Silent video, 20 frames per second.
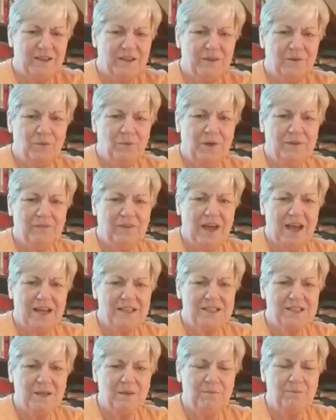We've got
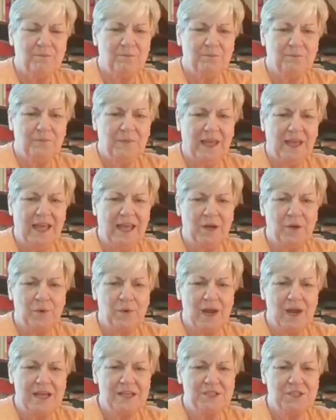some
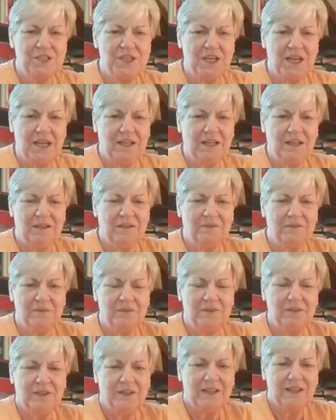interesting,
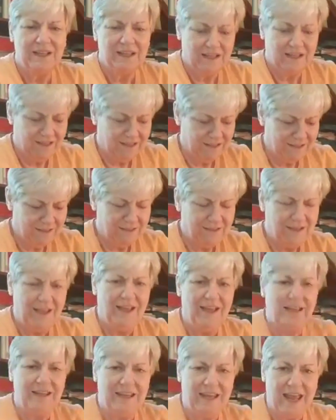
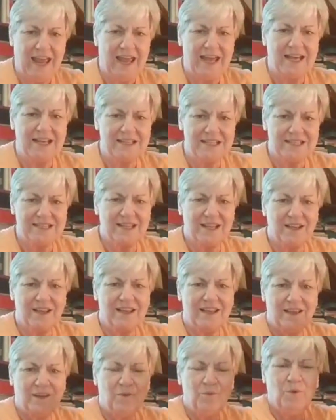yes,
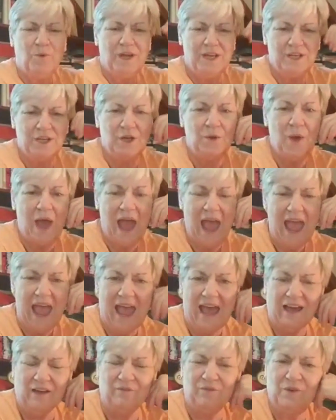we do have.